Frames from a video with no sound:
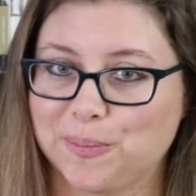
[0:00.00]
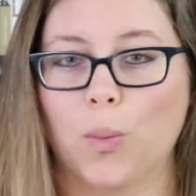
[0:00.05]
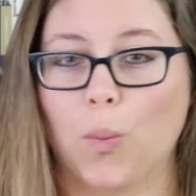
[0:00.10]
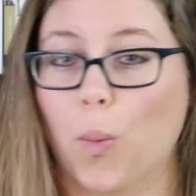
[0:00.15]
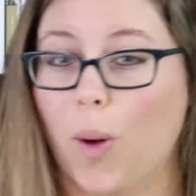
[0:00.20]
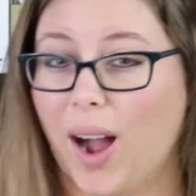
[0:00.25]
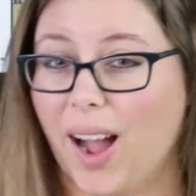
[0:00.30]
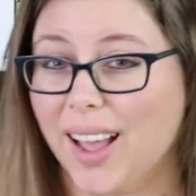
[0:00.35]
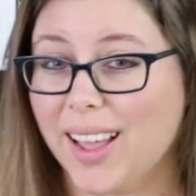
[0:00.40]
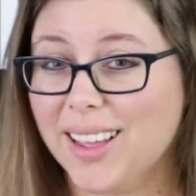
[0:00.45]

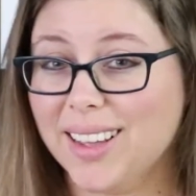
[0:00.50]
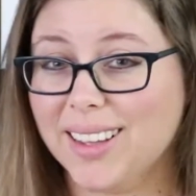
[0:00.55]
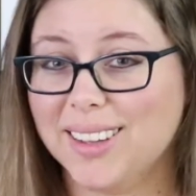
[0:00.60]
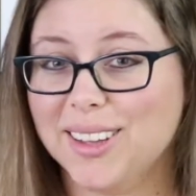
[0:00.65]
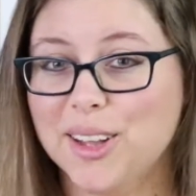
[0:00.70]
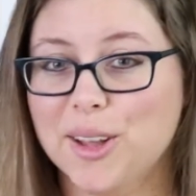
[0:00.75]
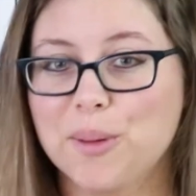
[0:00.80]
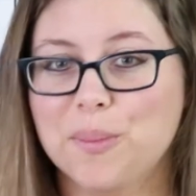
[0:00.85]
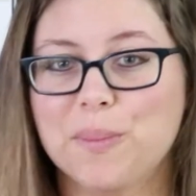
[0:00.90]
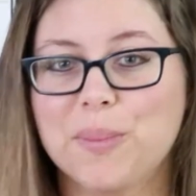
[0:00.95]
Why?
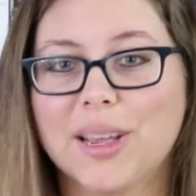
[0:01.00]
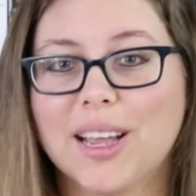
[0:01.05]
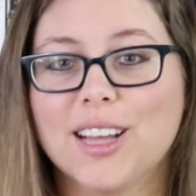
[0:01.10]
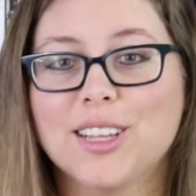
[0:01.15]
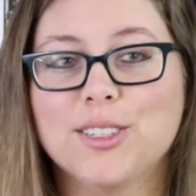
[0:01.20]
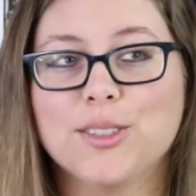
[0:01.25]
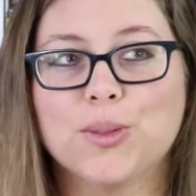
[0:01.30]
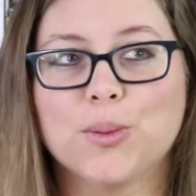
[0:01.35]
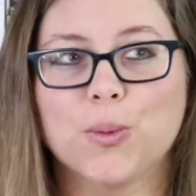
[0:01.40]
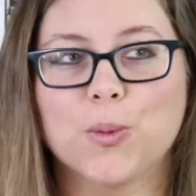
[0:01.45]

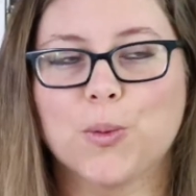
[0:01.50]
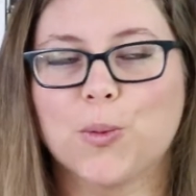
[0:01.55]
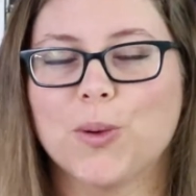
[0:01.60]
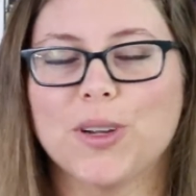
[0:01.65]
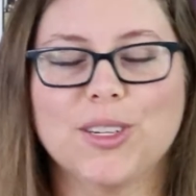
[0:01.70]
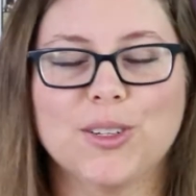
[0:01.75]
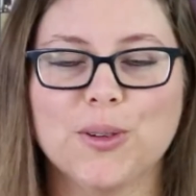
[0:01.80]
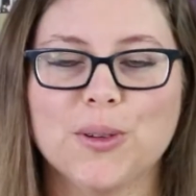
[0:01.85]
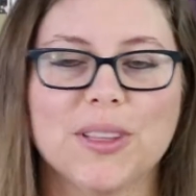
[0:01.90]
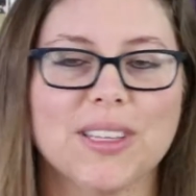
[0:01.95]
Because we
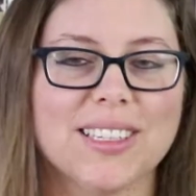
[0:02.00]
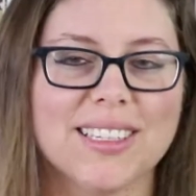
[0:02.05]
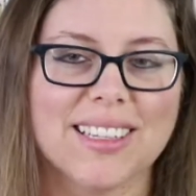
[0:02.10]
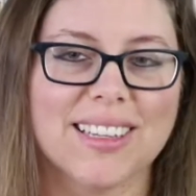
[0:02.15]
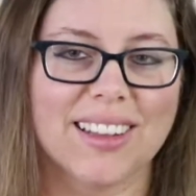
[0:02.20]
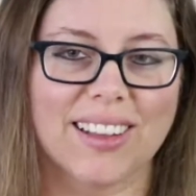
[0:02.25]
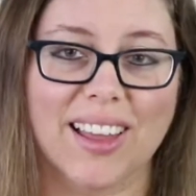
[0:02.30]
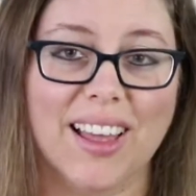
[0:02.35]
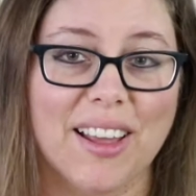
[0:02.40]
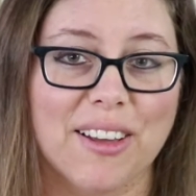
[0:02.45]
do this
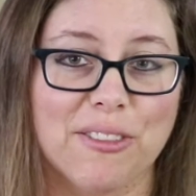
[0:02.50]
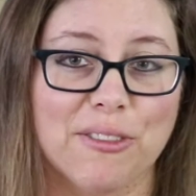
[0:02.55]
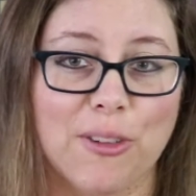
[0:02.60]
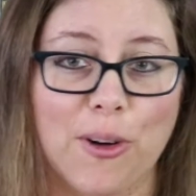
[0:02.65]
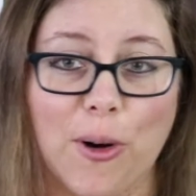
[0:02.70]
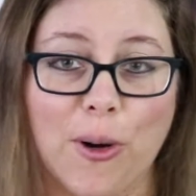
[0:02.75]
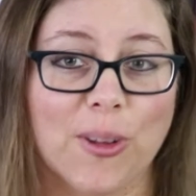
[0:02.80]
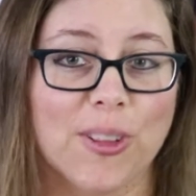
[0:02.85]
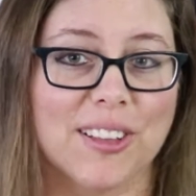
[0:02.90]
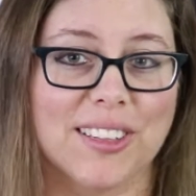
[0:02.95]
in life
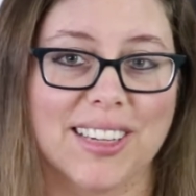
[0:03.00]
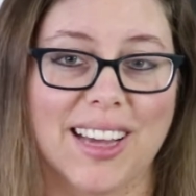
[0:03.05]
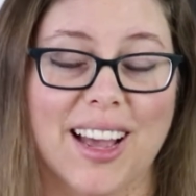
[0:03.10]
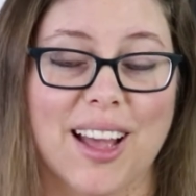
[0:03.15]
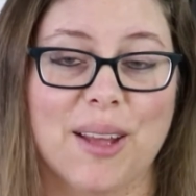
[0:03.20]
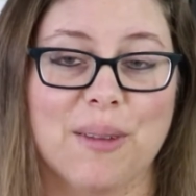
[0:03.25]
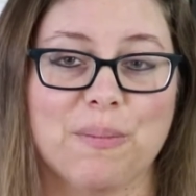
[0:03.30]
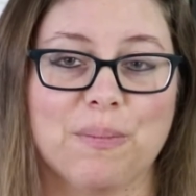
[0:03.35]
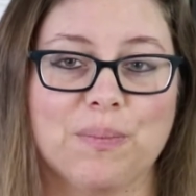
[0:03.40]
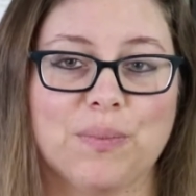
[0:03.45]
all the
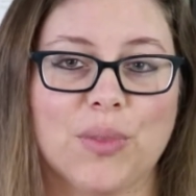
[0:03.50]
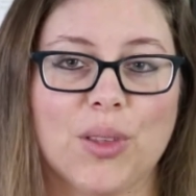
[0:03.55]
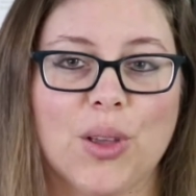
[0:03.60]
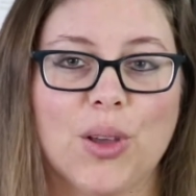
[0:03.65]
time.